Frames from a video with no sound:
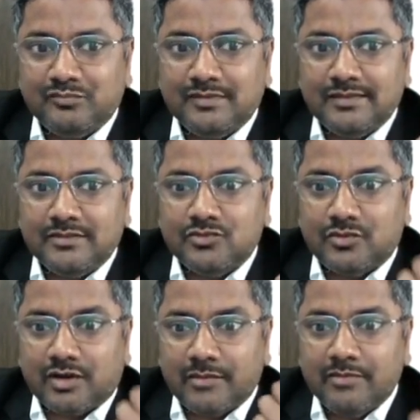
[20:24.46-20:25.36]

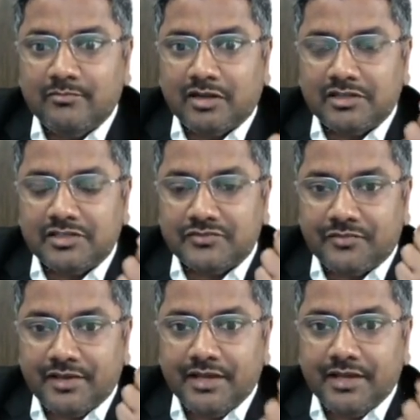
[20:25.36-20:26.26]
So remember, this is
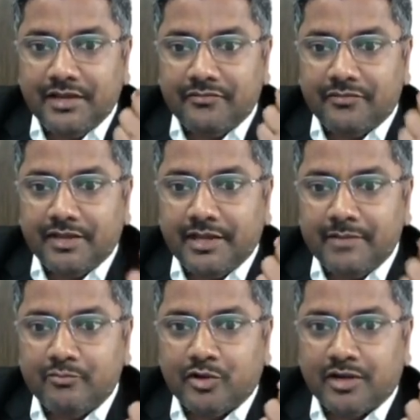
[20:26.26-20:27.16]
very
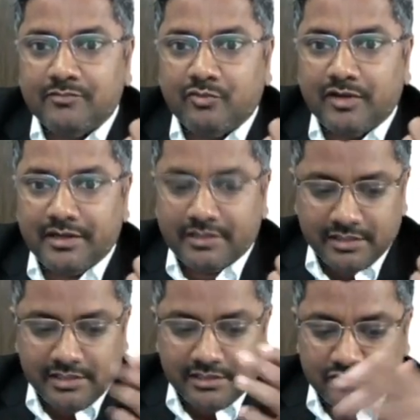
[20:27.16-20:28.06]
important point.
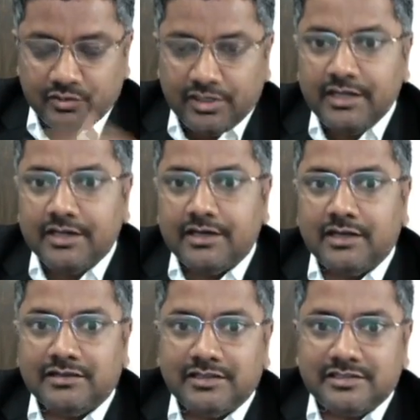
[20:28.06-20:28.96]
So
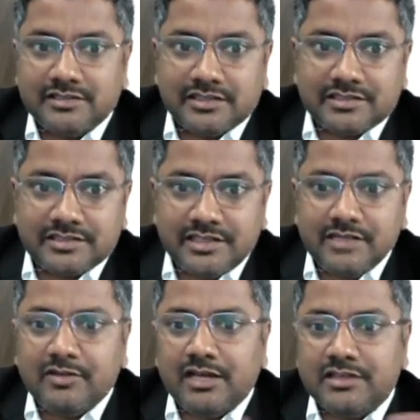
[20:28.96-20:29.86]
here, this is the
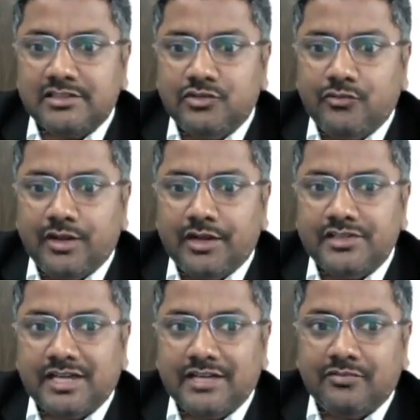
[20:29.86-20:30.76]
same reaction you will
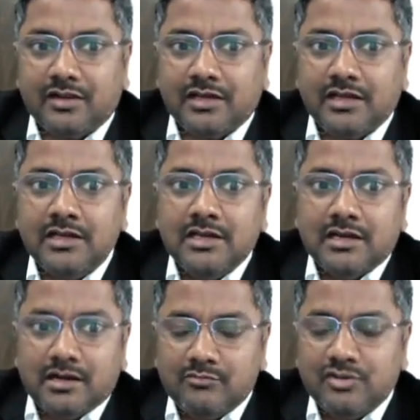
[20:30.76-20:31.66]
design for the
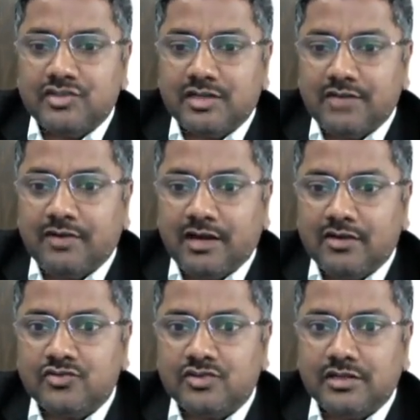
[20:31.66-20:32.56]
combustion of
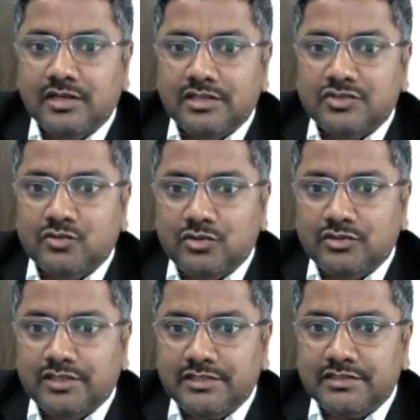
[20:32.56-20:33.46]
hydrogen. So
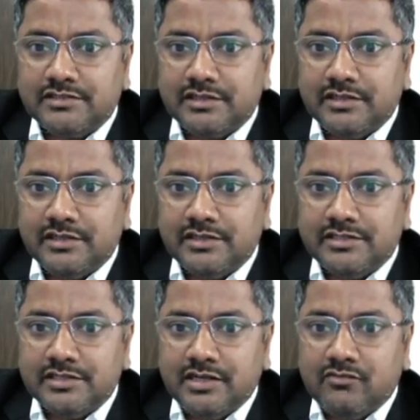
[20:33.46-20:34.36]
this
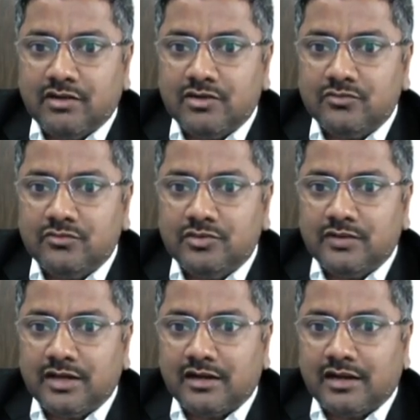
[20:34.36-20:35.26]
is equal to, you
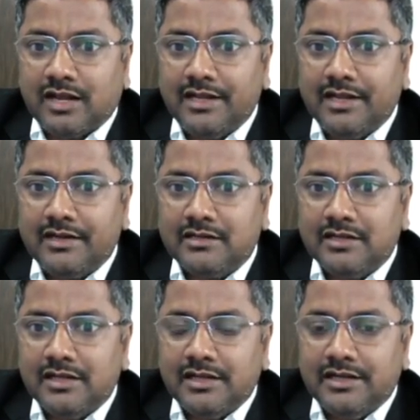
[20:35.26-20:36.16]
can write
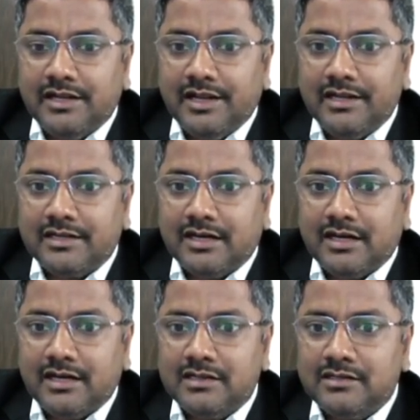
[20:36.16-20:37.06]
delta